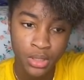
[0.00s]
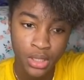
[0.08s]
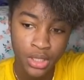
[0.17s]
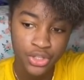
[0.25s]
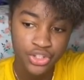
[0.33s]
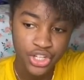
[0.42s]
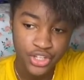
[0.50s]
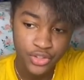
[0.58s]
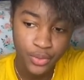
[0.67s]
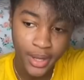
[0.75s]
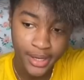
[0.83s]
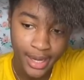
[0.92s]
she's the
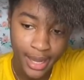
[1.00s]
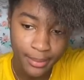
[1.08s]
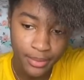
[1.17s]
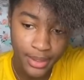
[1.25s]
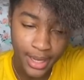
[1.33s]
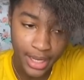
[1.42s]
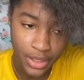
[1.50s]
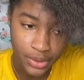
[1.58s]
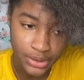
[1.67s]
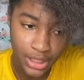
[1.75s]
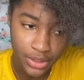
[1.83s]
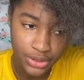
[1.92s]
one like me would hang out
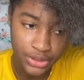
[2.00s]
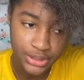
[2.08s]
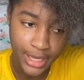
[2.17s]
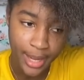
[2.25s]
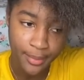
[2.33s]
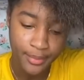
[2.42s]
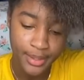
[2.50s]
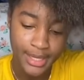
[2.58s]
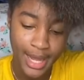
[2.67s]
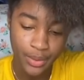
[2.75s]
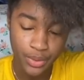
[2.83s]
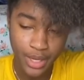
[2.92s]
at lunchtime with
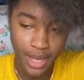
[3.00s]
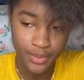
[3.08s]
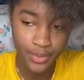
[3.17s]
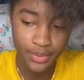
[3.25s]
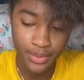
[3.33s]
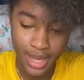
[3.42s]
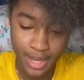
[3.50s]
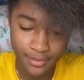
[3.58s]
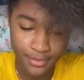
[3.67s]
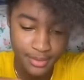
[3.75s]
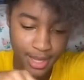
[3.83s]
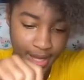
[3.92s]
like we, I uh, would have
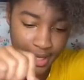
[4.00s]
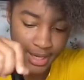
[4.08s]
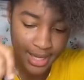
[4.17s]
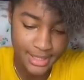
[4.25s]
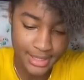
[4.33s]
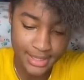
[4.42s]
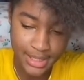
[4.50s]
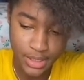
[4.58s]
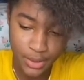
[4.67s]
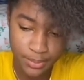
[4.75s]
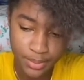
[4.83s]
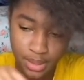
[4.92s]
kind of classes set
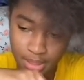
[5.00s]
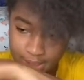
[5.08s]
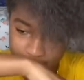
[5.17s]
up it